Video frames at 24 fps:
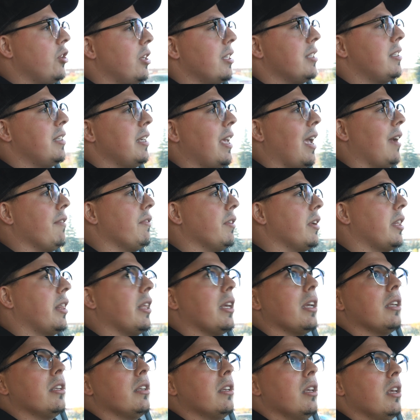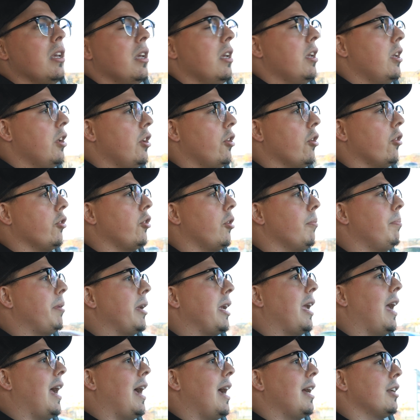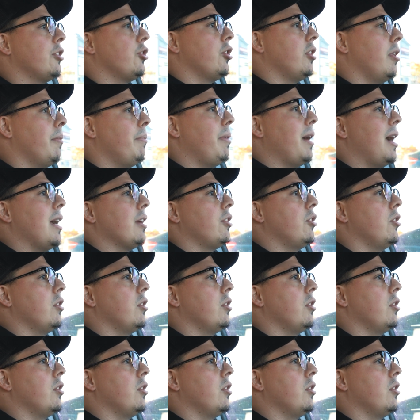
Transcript: You can see everything, your big hatch in the back,